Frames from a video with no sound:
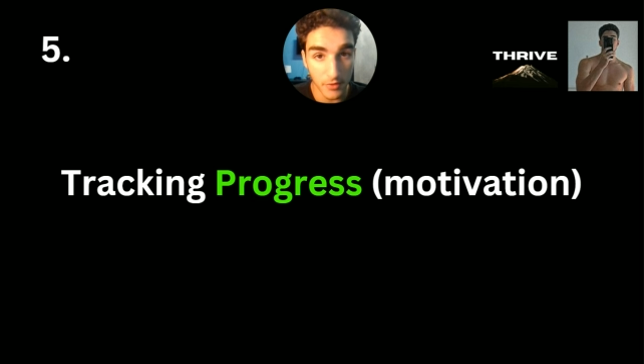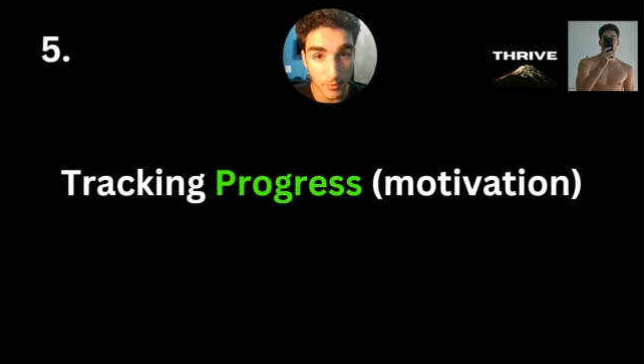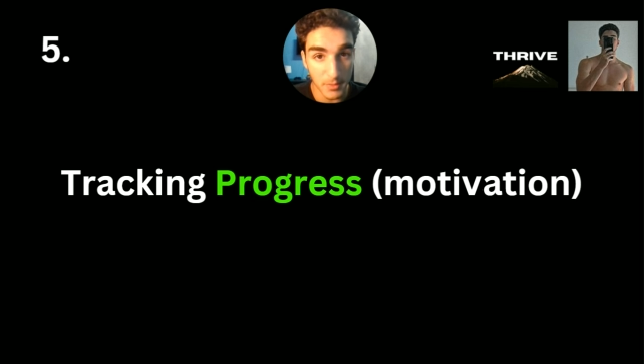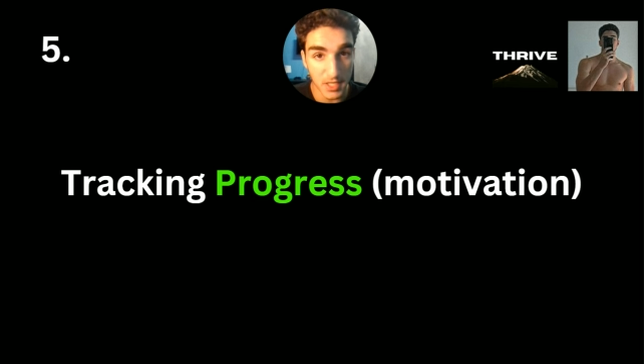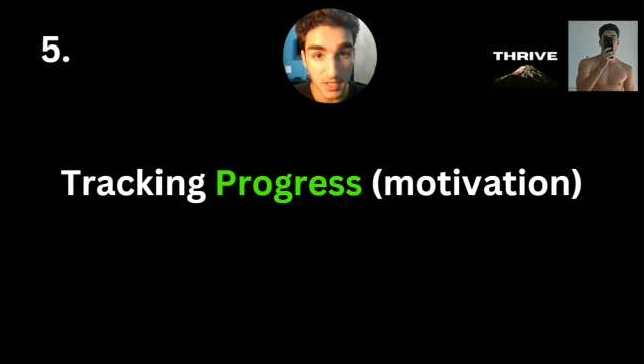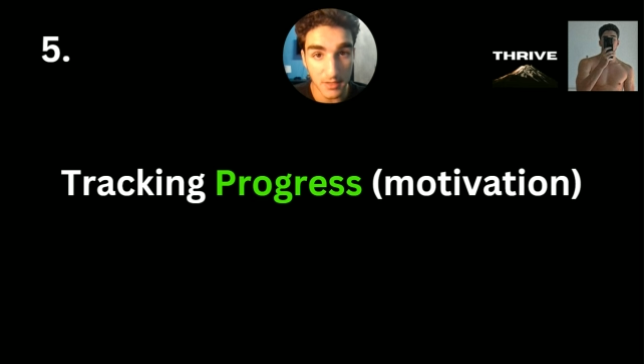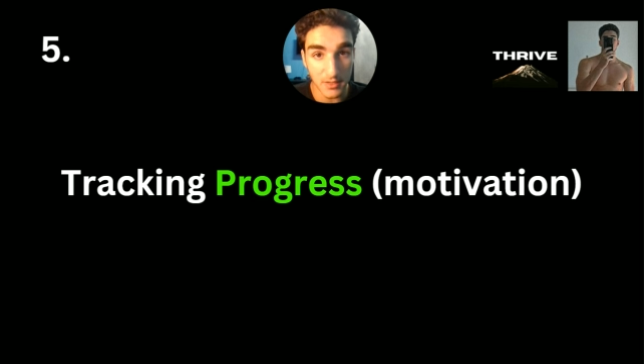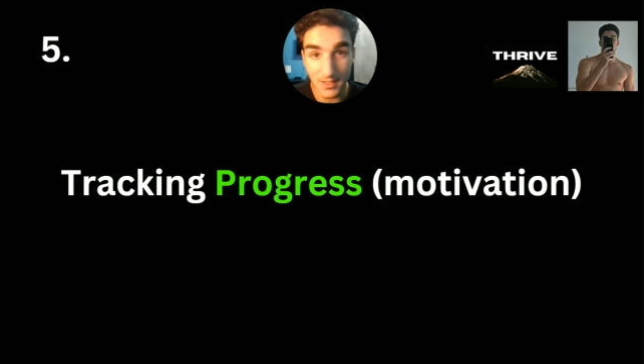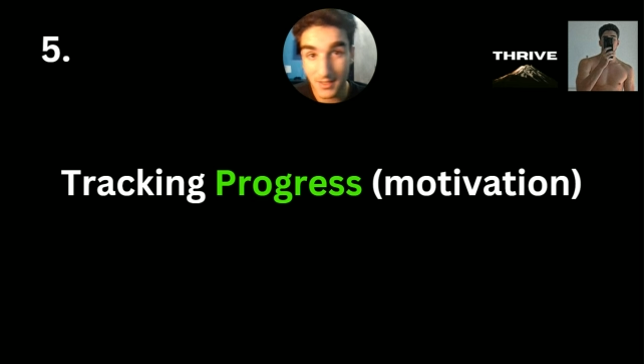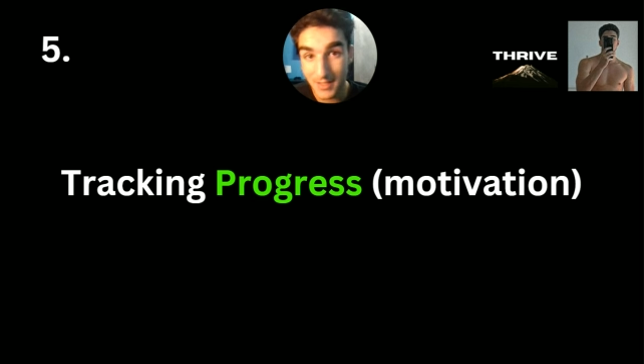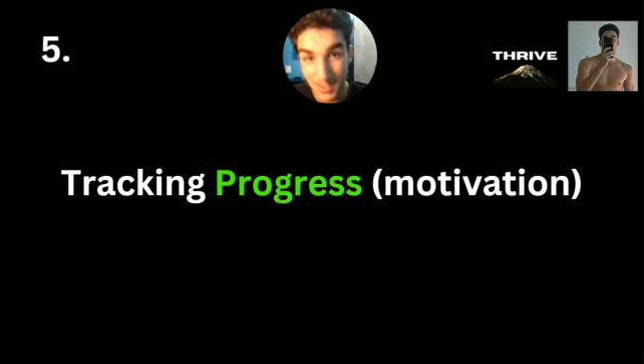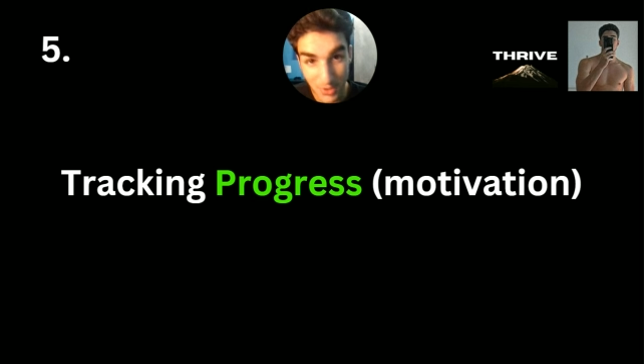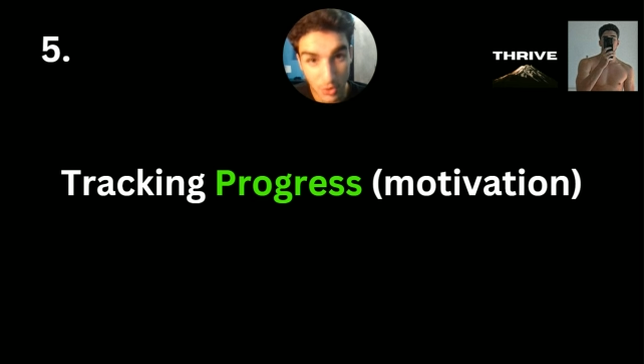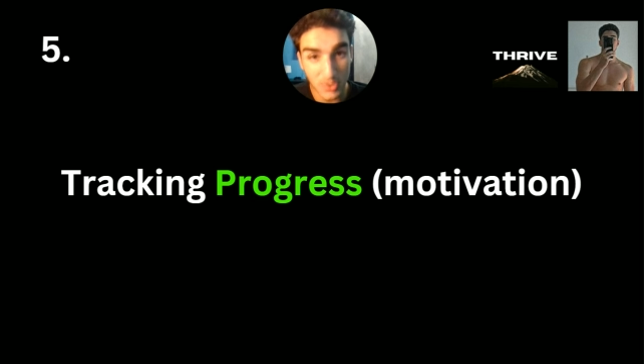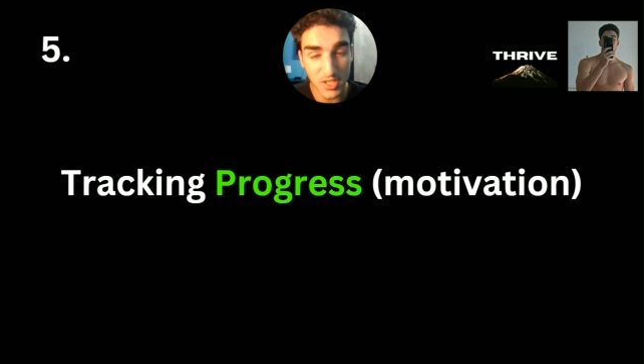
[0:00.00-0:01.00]
off
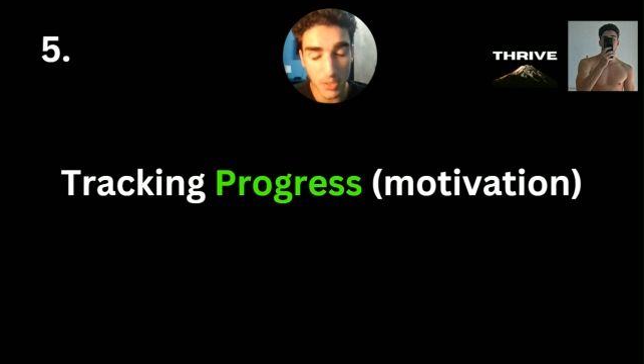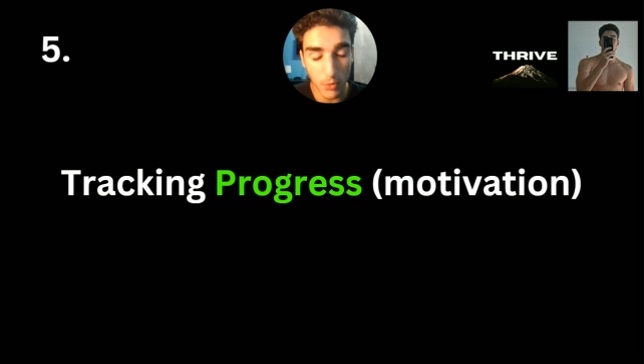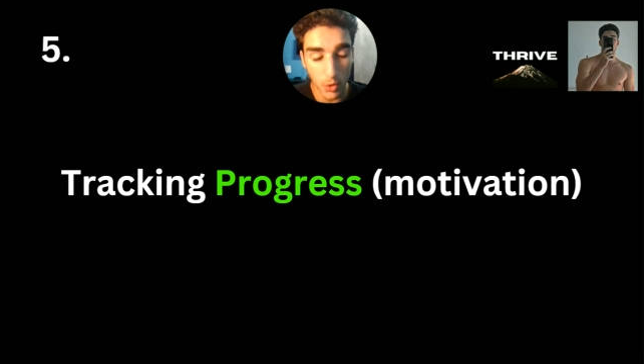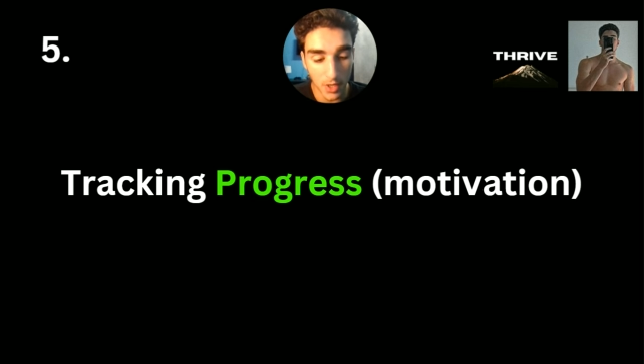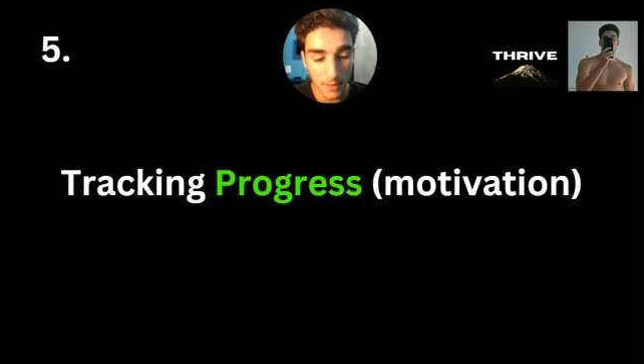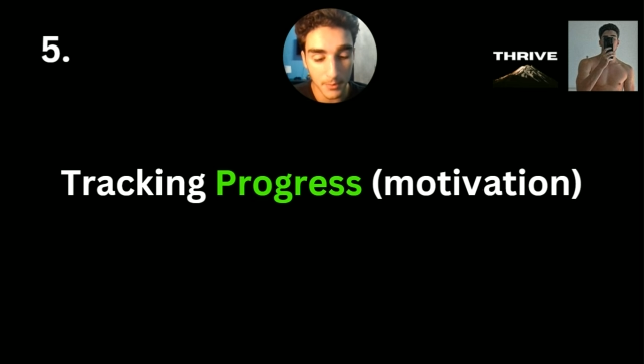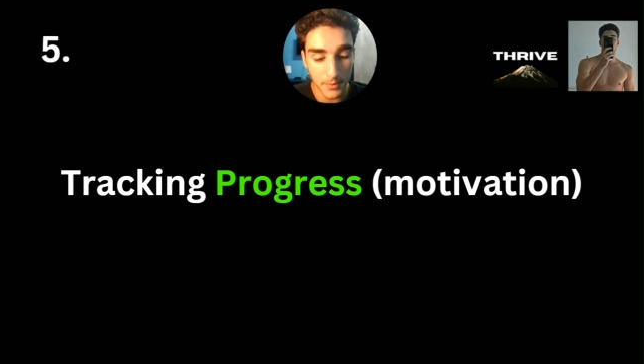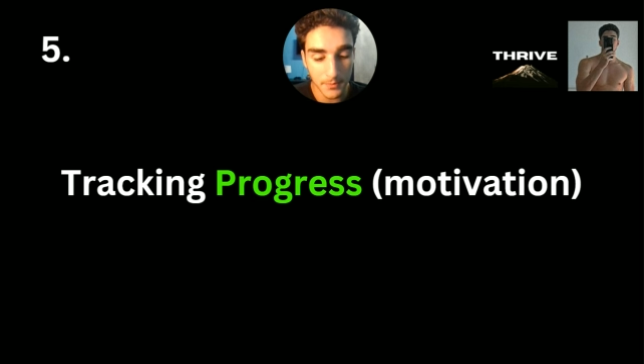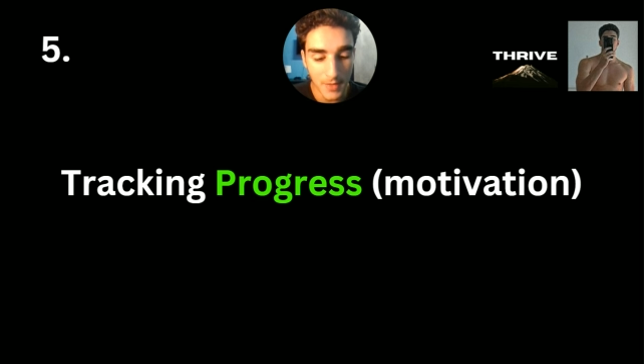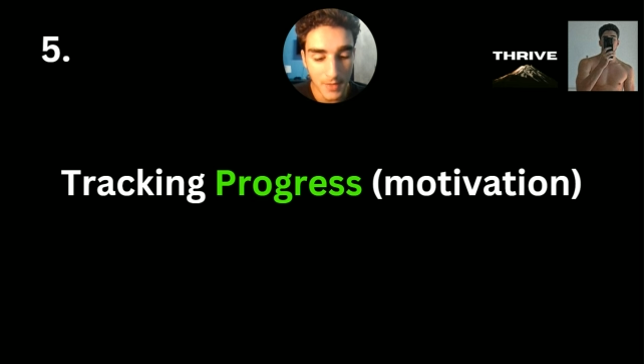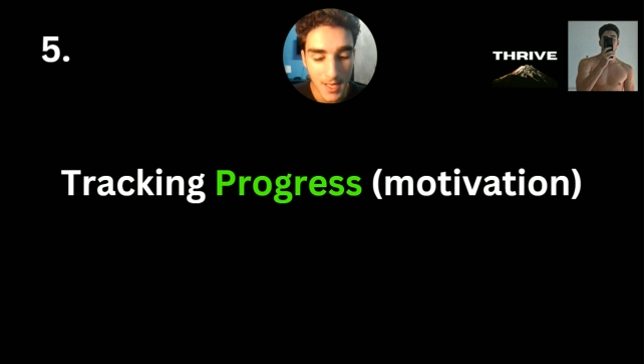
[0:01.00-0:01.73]
immediately as soon as I woke up.